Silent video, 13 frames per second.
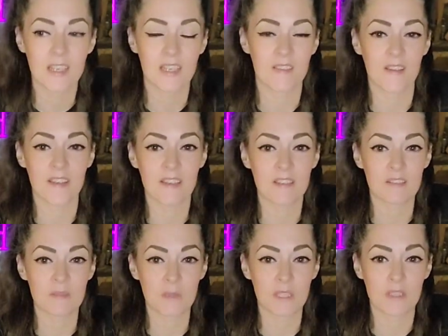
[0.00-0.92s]
and that
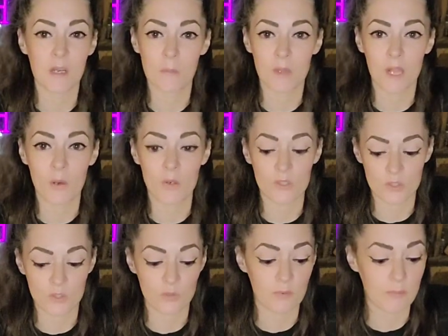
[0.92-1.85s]
gives me a couple
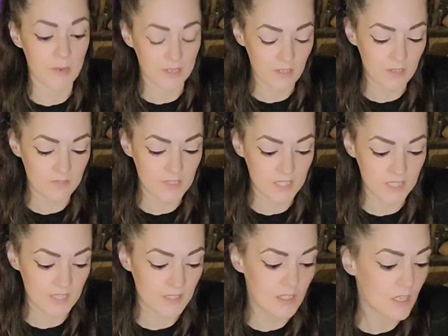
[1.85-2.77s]
hours to prepare
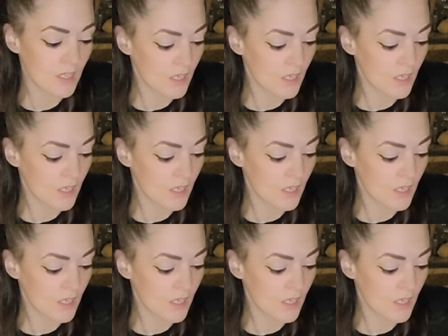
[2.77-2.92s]
everything.